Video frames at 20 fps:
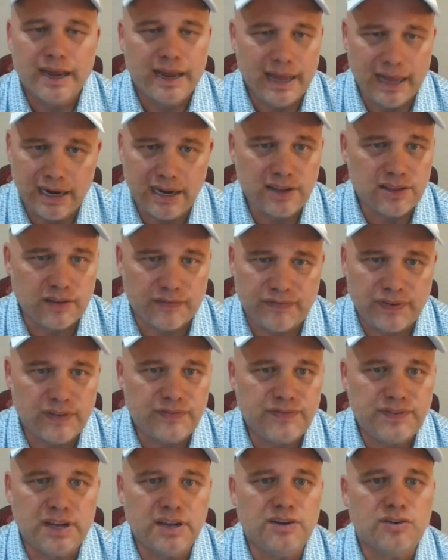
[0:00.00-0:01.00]
any of the
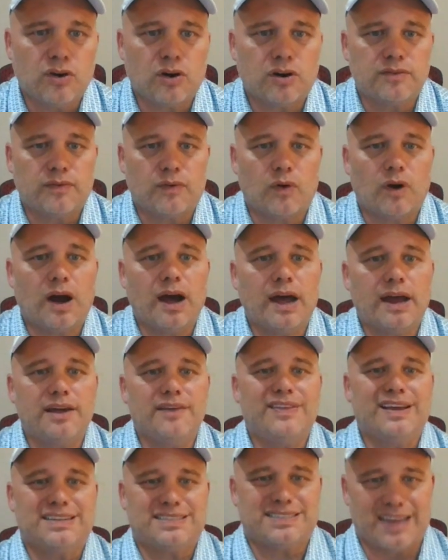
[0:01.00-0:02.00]
15-yard variety
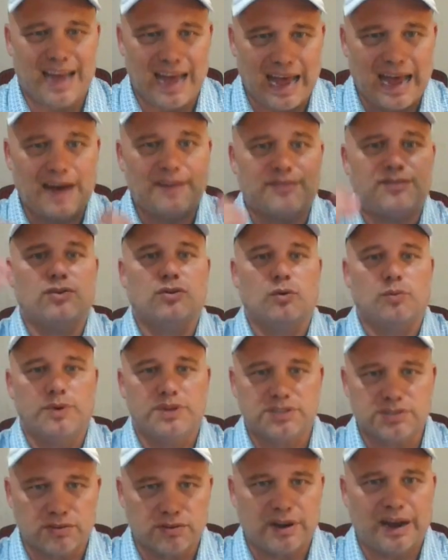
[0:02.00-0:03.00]
that's after the
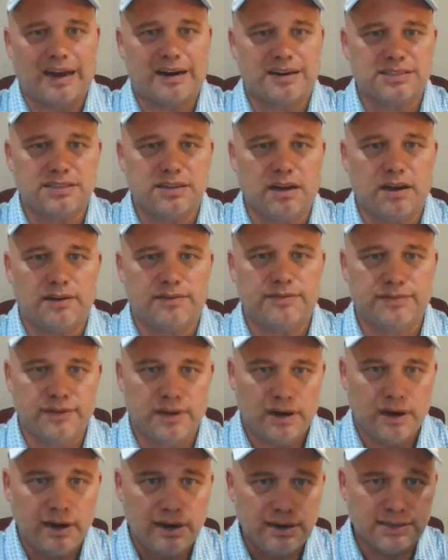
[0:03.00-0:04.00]
whistle kind of stuff.
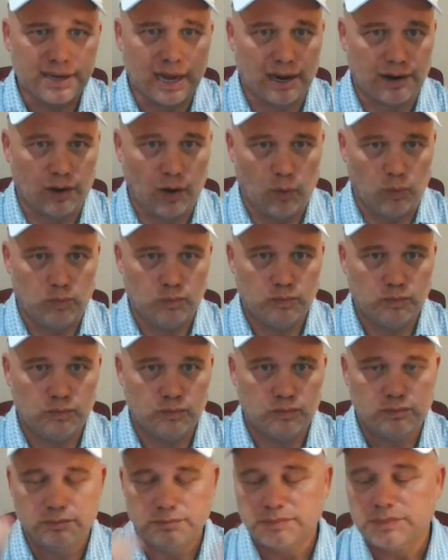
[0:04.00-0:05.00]
It's got to go.
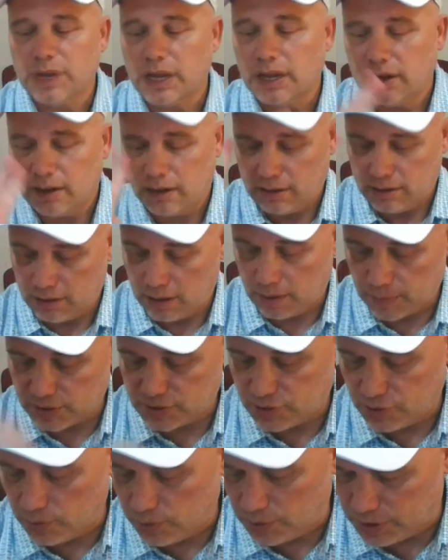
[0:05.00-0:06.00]
Number
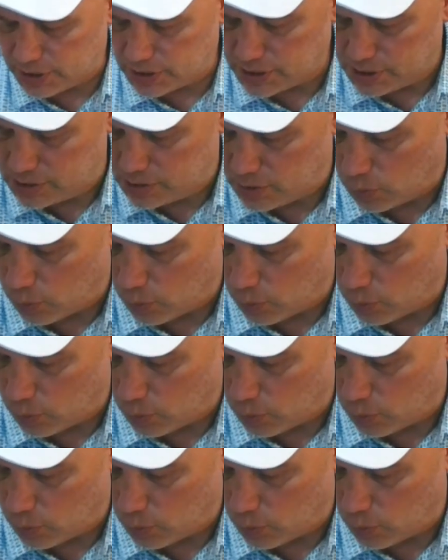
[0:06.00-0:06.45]
2, and this is the